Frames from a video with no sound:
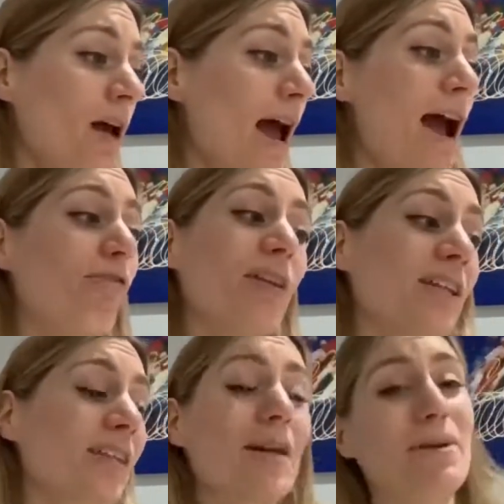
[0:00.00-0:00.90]

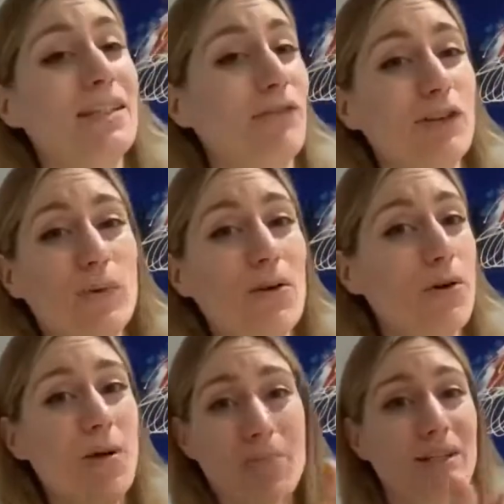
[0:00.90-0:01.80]
Everything's going to be different as well.
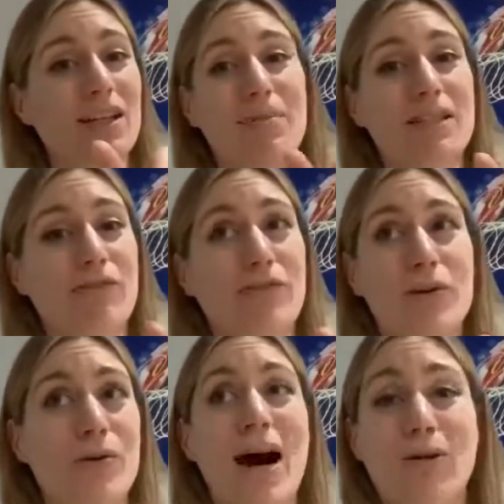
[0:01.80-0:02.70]
Your puppy's going to be
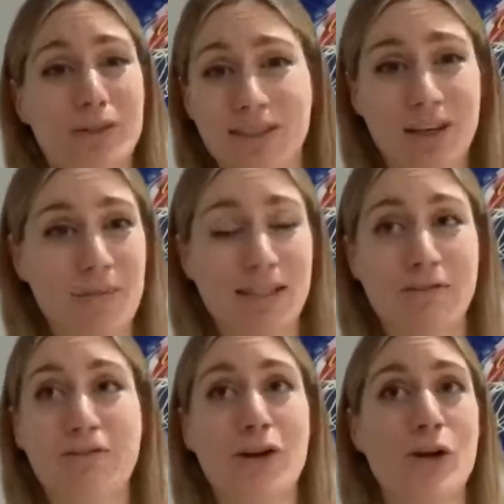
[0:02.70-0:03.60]
different, your house is going to be
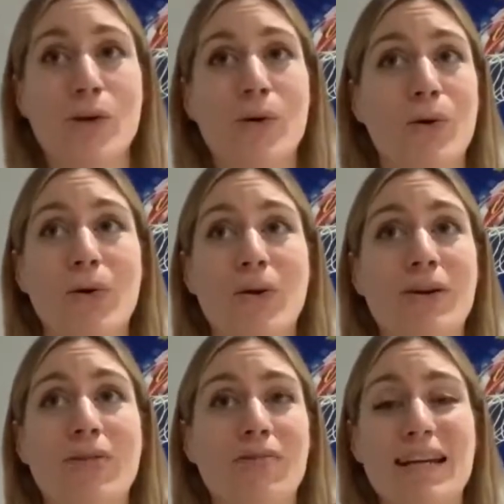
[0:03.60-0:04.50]
different,
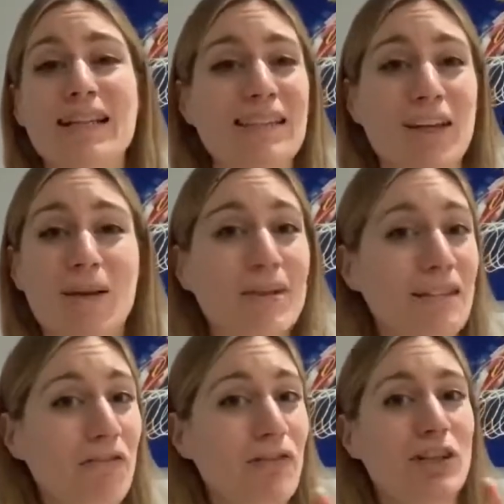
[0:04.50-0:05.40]
your needs going to be
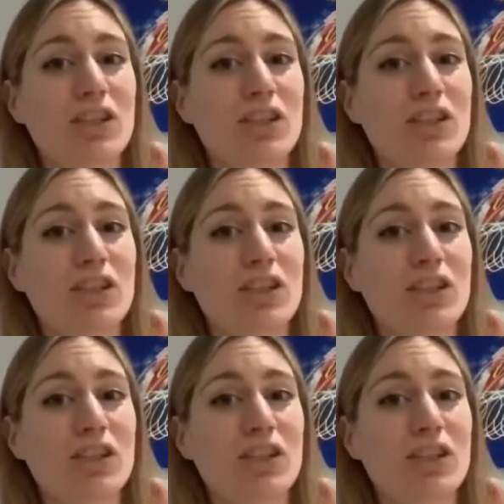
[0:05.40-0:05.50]
different.